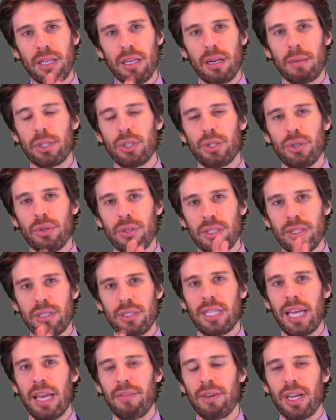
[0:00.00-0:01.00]
and number two is
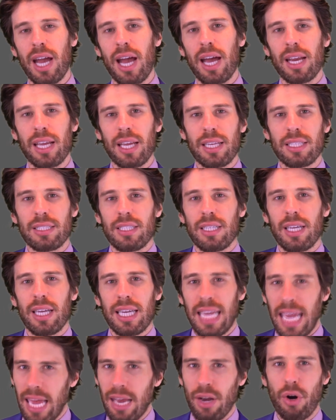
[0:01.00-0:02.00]
David Goggins,
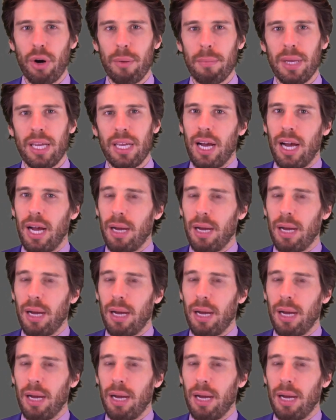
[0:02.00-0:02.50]
Can't Hurt Me.